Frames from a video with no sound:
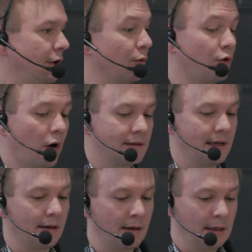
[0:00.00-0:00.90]
you know,
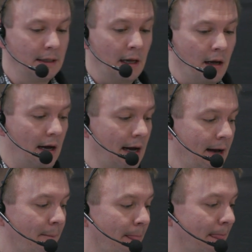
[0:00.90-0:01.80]
crossing,
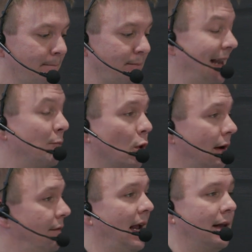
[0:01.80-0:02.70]
um, and more
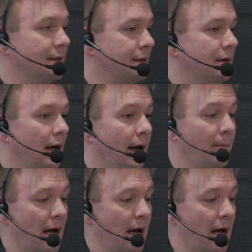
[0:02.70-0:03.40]
advanced uh,